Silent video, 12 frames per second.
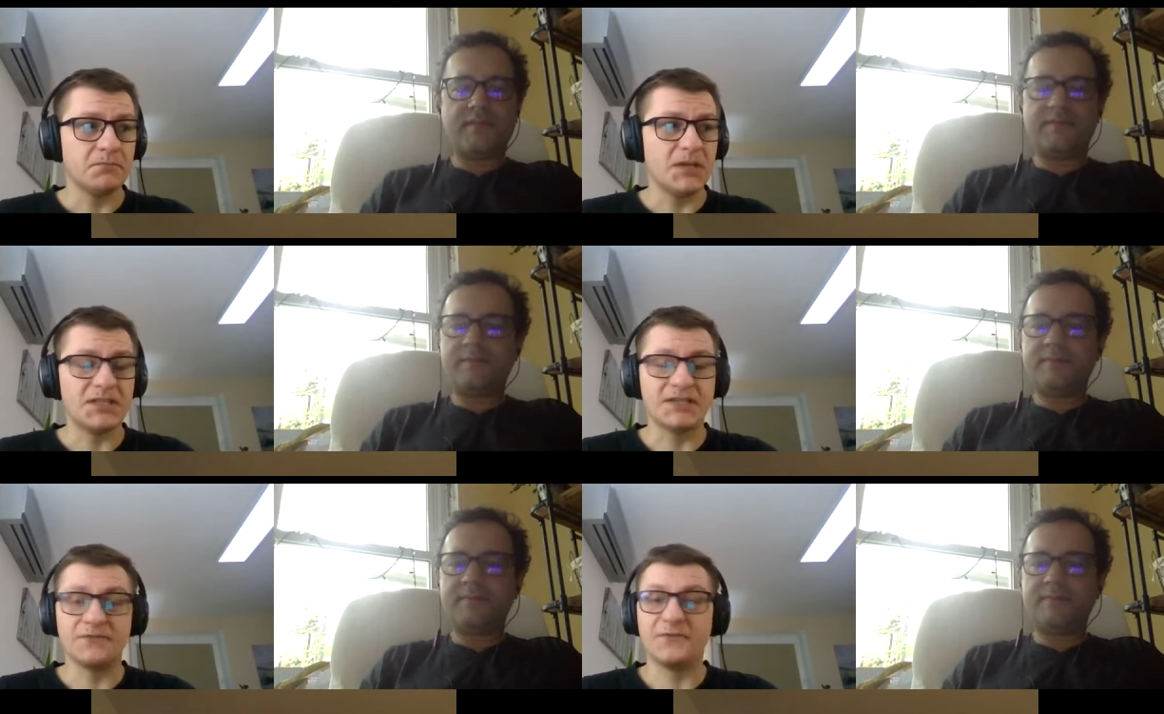
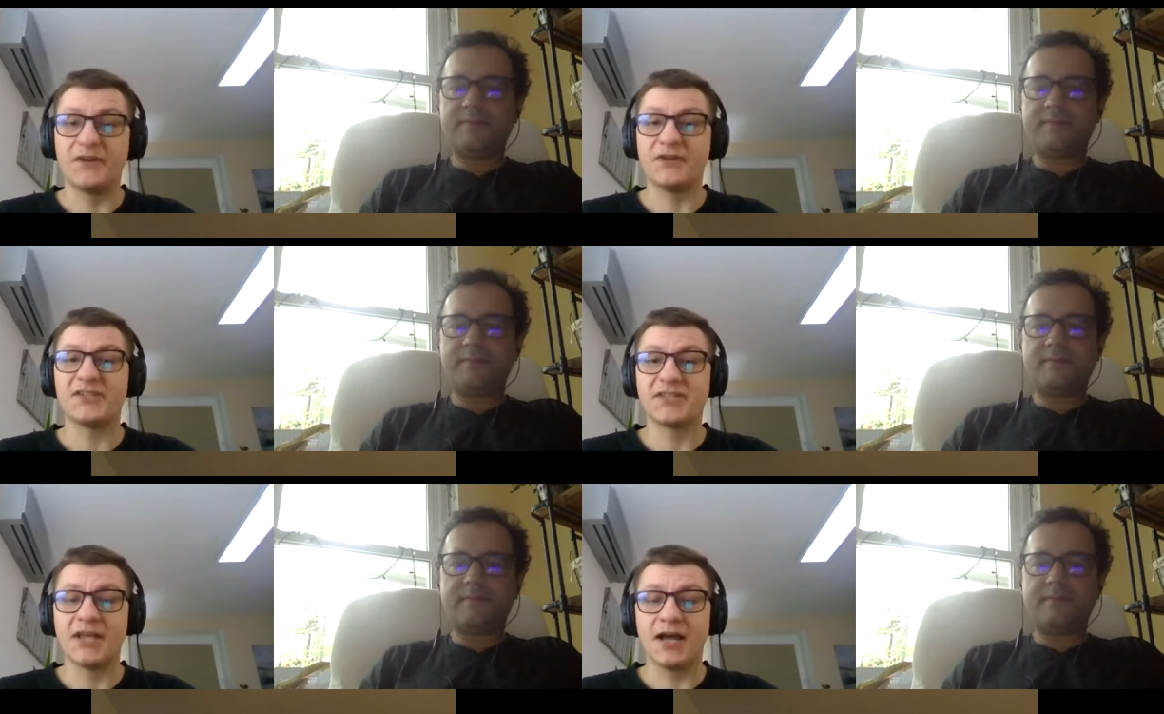Speaker 1: it's a
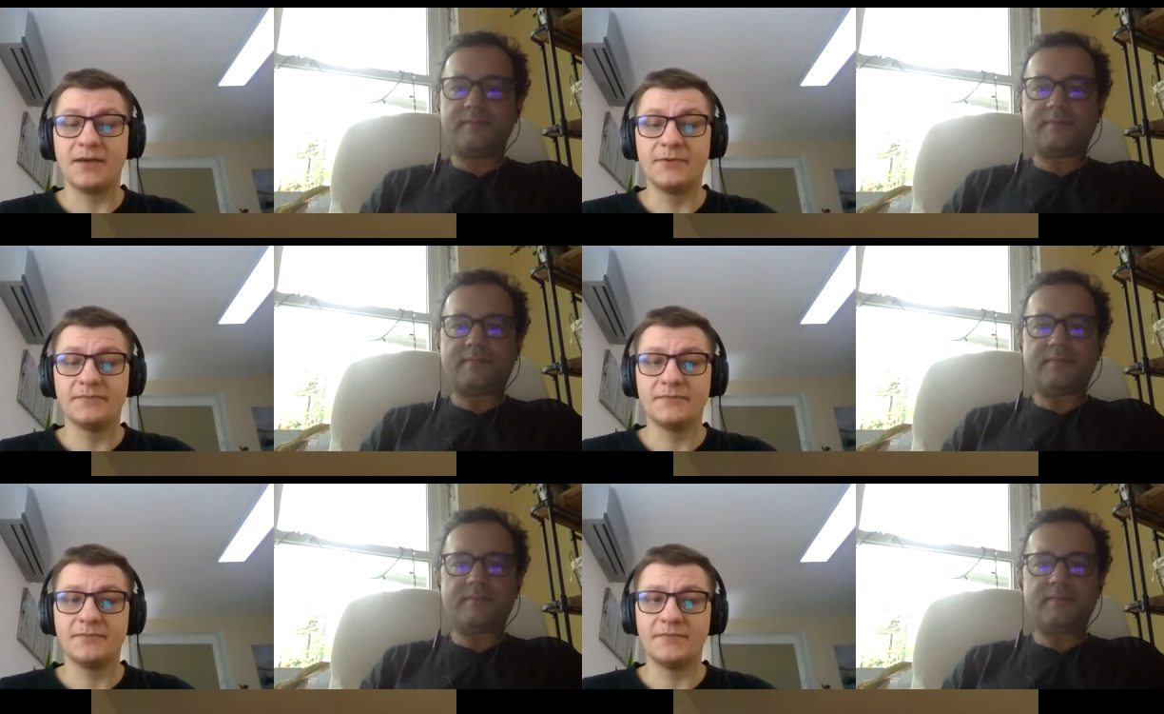first tab,
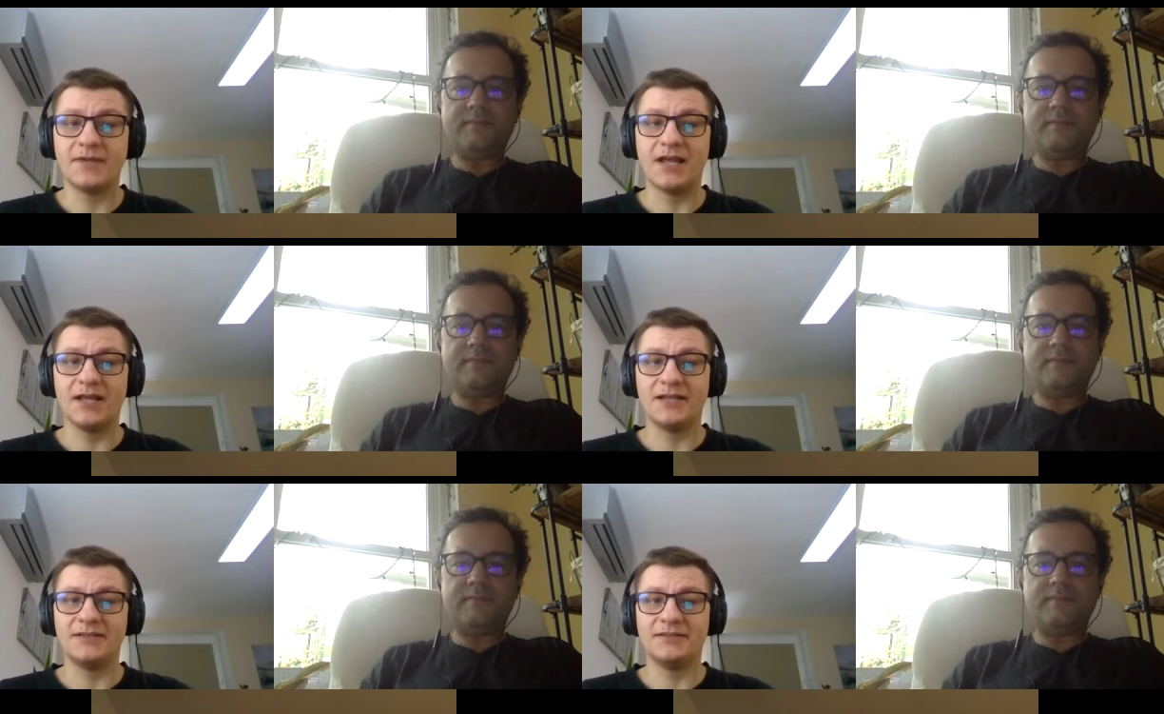
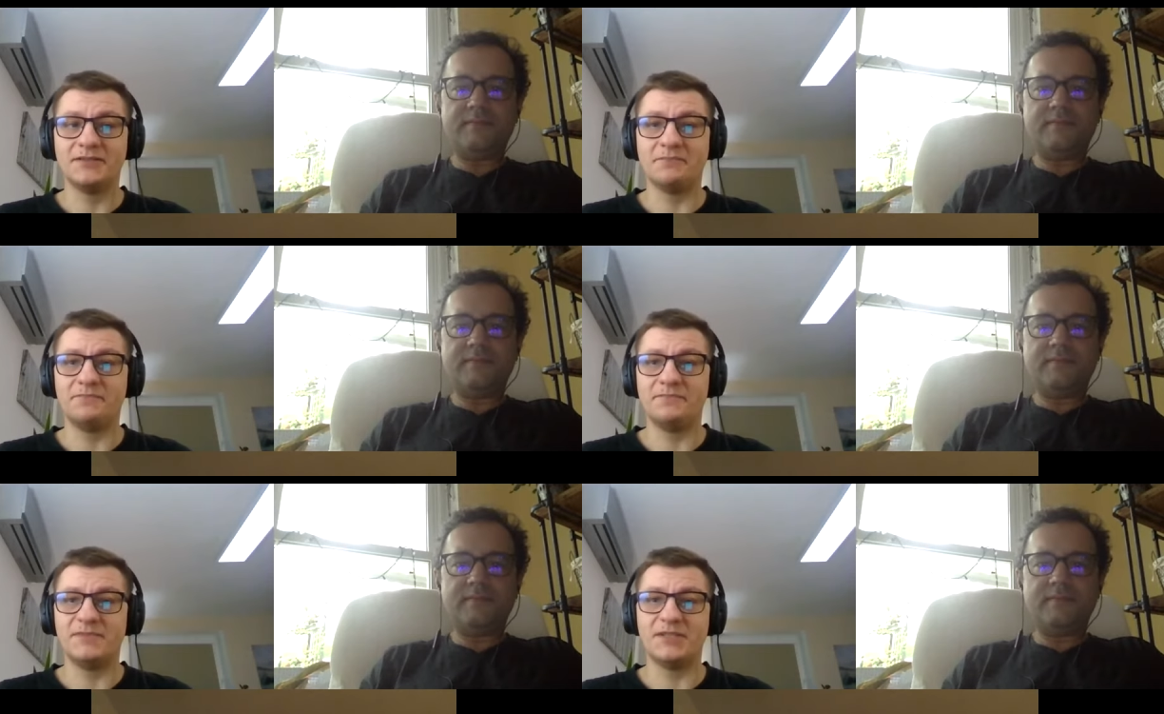and the
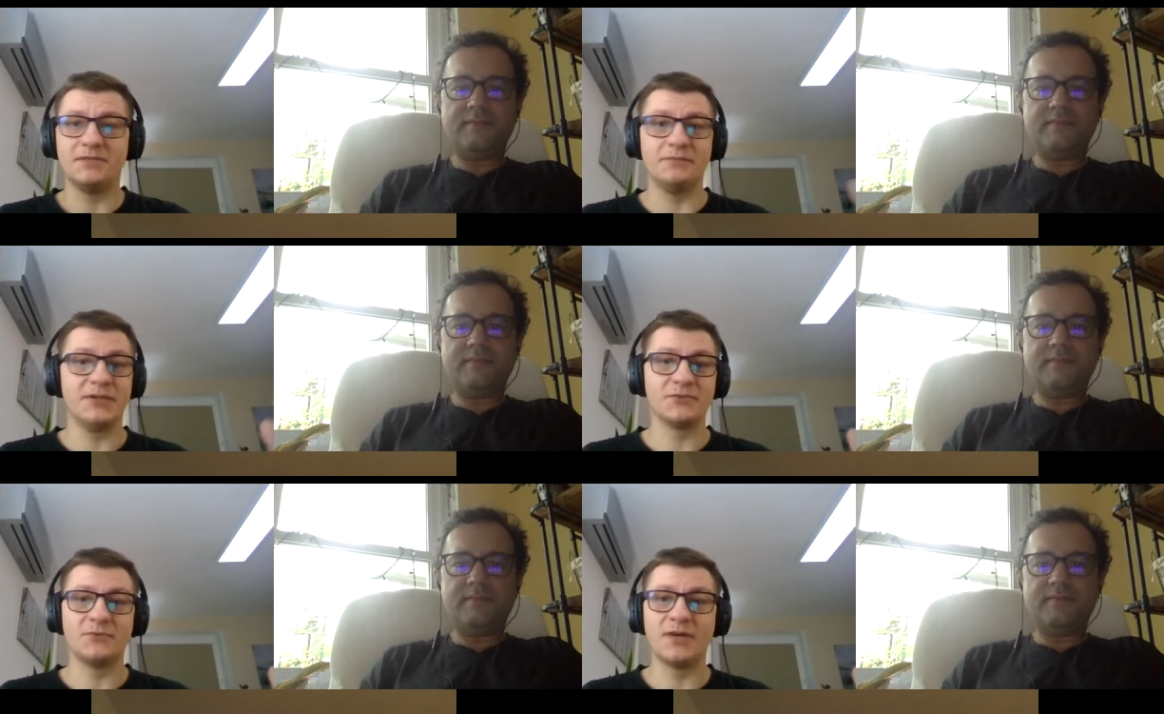
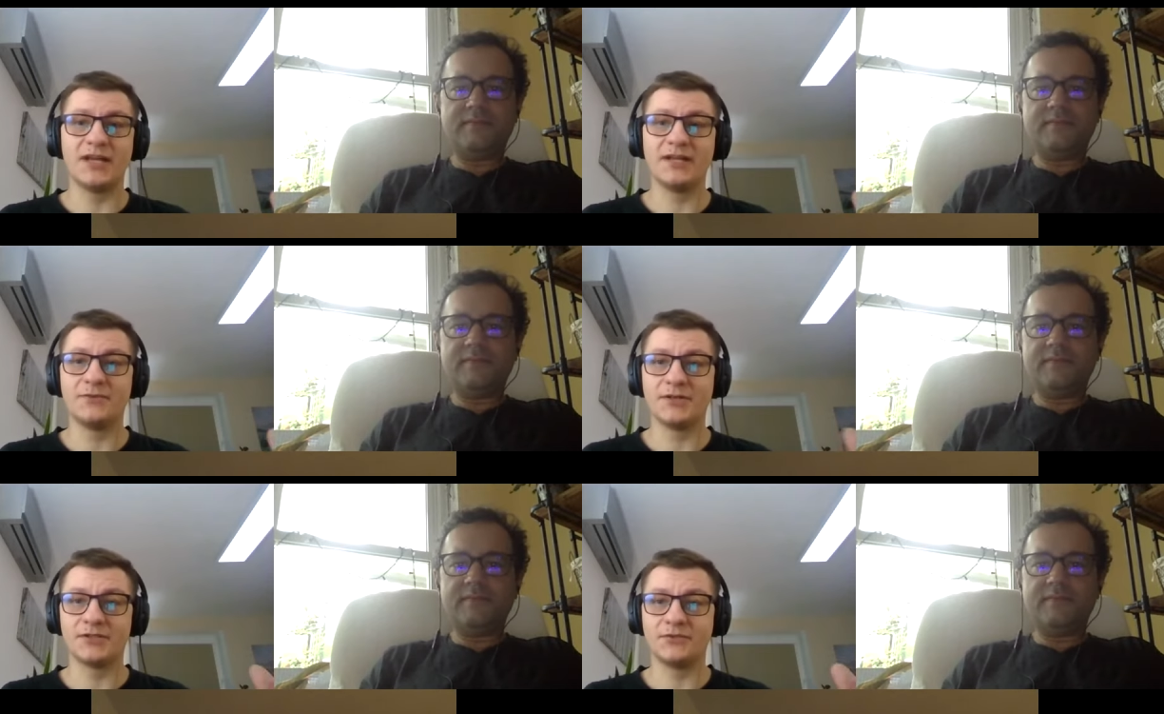simplest way
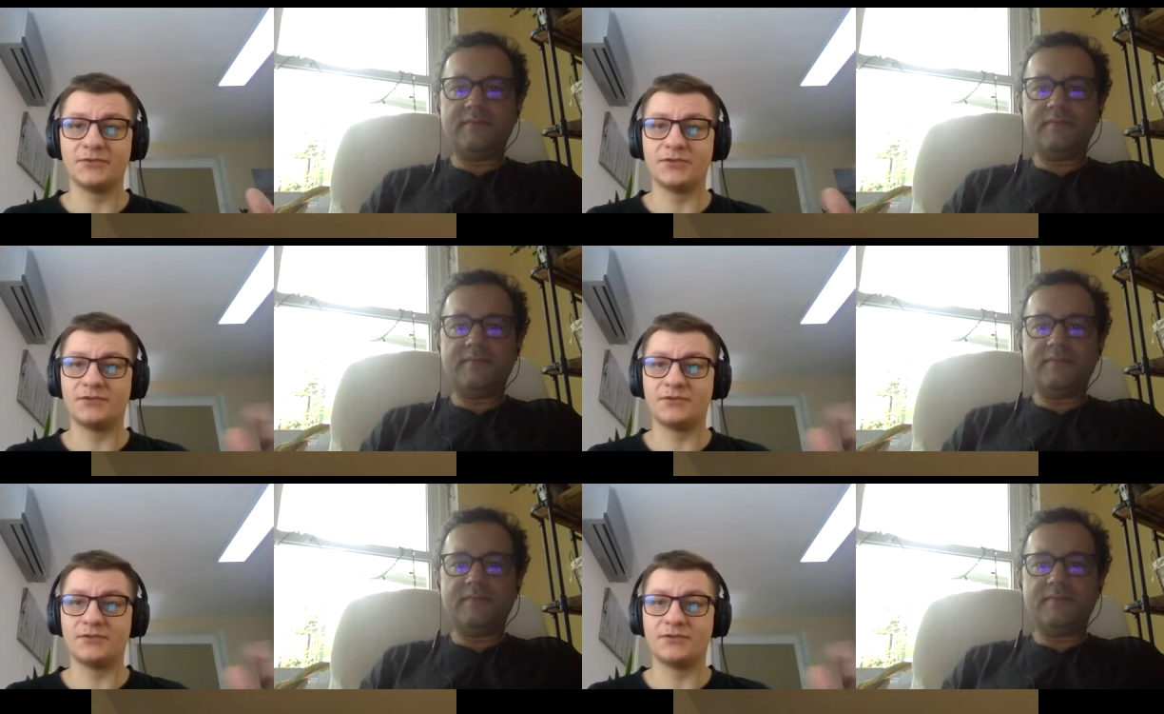was to